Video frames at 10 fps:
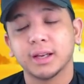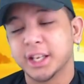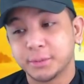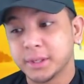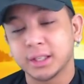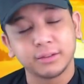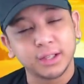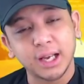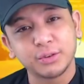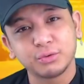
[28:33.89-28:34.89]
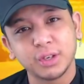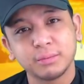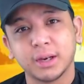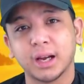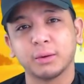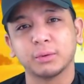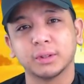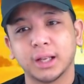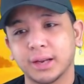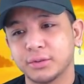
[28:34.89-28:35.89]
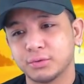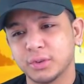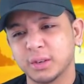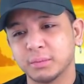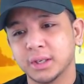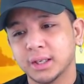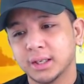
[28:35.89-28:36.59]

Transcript: And speaking of live stream, I would live stream